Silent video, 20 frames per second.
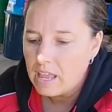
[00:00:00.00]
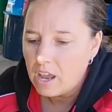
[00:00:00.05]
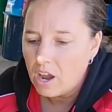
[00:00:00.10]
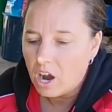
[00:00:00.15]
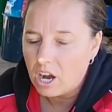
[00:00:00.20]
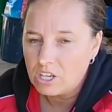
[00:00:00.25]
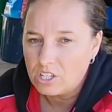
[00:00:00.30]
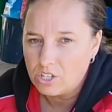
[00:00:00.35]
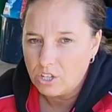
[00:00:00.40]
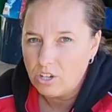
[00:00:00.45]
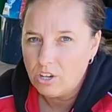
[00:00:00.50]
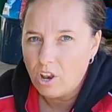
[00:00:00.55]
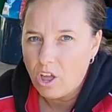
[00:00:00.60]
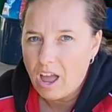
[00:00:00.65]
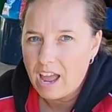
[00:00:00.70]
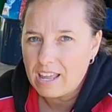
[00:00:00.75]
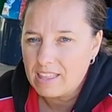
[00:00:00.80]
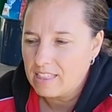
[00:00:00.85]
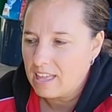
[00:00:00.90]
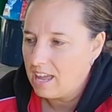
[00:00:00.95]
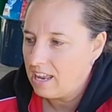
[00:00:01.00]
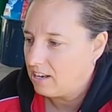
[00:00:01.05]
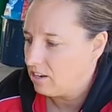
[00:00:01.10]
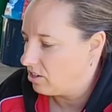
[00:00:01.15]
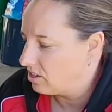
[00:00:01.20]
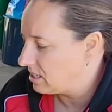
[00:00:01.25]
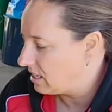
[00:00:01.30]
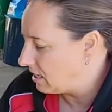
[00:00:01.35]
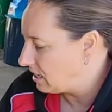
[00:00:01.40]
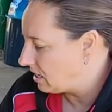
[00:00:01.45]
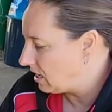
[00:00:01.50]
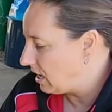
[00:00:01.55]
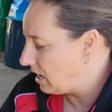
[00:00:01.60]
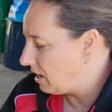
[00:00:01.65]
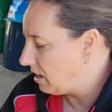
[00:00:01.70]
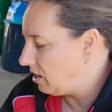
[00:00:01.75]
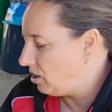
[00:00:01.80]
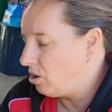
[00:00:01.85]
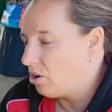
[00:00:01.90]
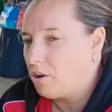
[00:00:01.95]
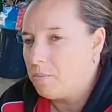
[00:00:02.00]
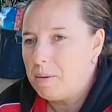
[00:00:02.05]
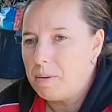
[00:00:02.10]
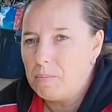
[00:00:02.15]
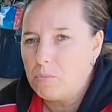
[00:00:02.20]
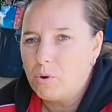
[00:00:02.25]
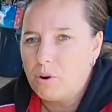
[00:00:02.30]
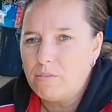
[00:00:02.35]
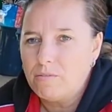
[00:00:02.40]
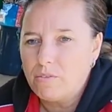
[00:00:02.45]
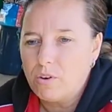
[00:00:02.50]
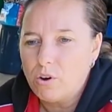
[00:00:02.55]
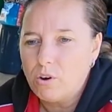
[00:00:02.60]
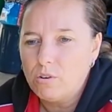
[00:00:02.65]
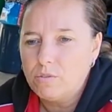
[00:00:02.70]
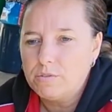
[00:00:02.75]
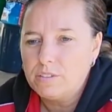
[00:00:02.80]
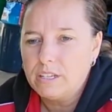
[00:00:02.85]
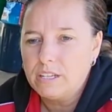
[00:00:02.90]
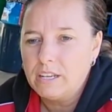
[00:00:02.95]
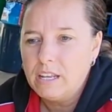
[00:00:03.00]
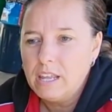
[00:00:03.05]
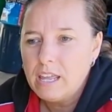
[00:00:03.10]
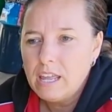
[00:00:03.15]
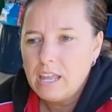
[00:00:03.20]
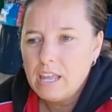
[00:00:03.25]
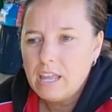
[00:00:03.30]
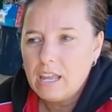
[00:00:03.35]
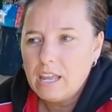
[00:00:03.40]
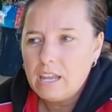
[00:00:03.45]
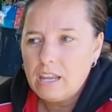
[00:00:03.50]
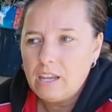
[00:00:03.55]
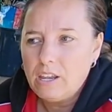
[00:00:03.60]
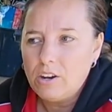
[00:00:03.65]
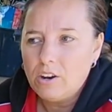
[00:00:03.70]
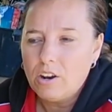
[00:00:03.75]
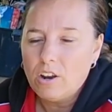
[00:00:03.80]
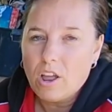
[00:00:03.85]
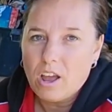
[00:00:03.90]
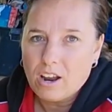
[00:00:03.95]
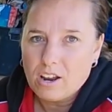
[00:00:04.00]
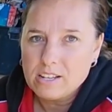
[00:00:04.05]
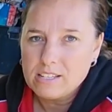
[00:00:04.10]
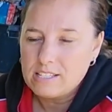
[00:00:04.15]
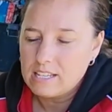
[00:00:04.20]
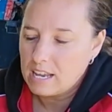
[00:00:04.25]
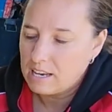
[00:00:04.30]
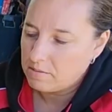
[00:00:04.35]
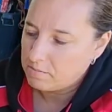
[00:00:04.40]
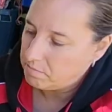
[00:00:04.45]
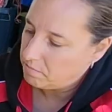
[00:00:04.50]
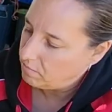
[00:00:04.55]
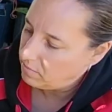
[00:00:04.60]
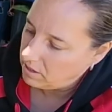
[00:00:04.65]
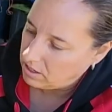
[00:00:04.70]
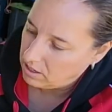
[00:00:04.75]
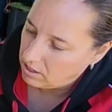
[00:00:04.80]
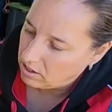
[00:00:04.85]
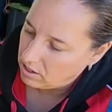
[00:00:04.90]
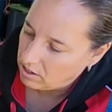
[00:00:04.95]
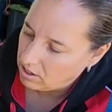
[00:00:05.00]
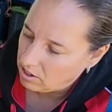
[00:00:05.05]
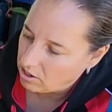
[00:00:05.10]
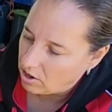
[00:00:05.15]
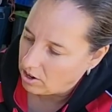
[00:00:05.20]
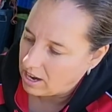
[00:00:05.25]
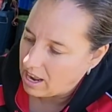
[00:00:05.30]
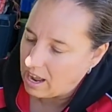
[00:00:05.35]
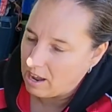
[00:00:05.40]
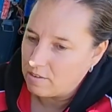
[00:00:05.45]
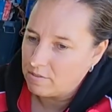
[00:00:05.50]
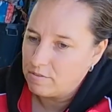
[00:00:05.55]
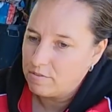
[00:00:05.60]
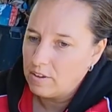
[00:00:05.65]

I do like that because you're a bit more involved, and you know, like I said, you don't have